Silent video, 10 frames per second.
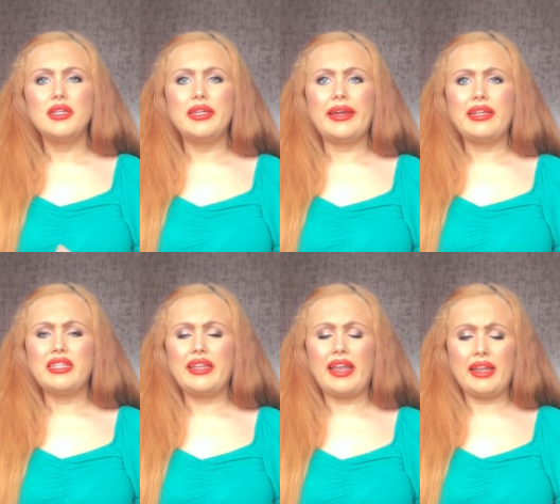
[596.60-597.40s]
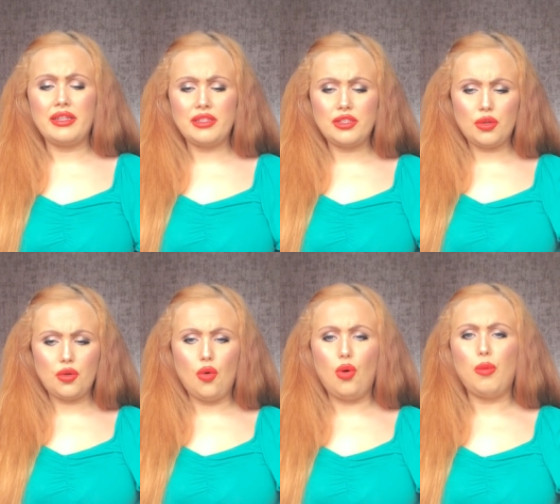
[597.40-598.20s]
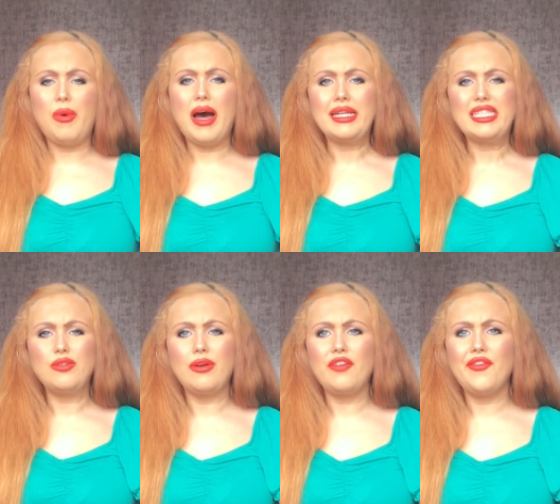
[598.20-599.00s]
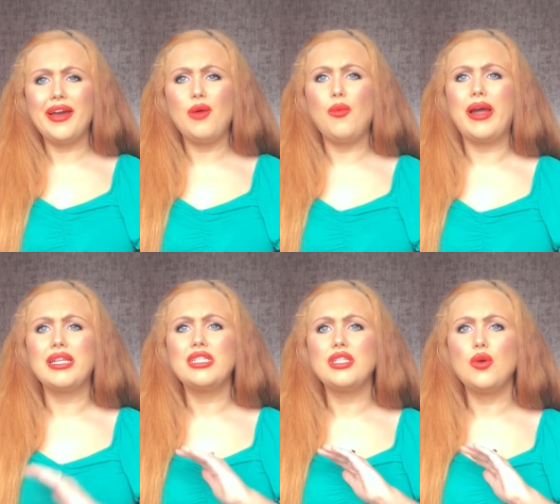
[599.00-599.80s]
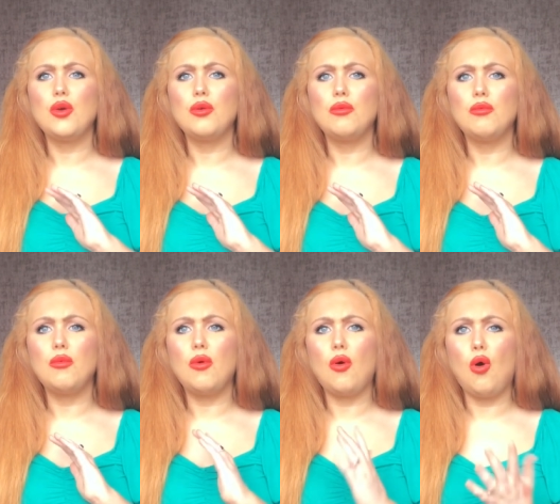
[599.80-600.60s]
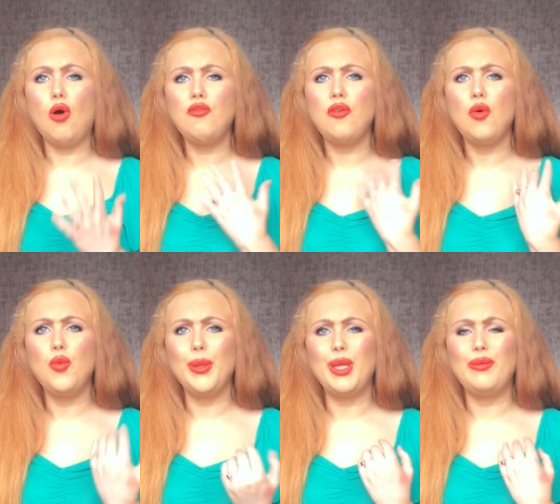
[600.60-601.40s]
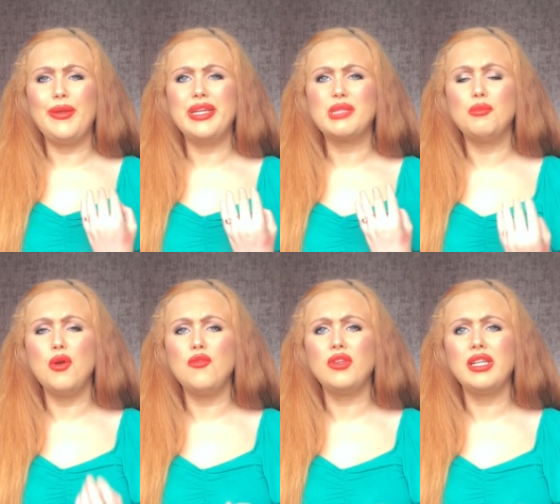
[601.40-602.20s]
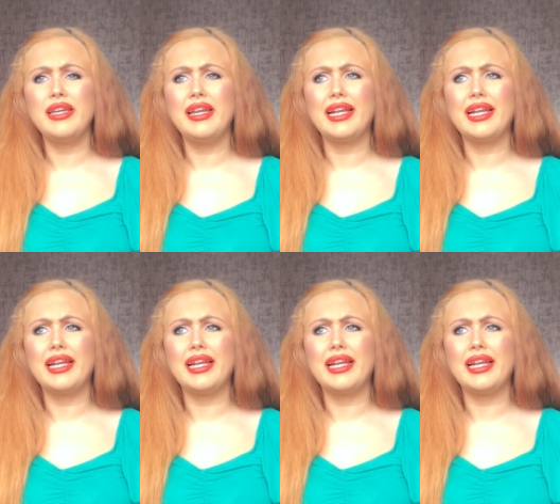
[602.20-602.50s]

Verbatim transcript: yes, it didn't go all patchy or anything. It went off really, really smoothly.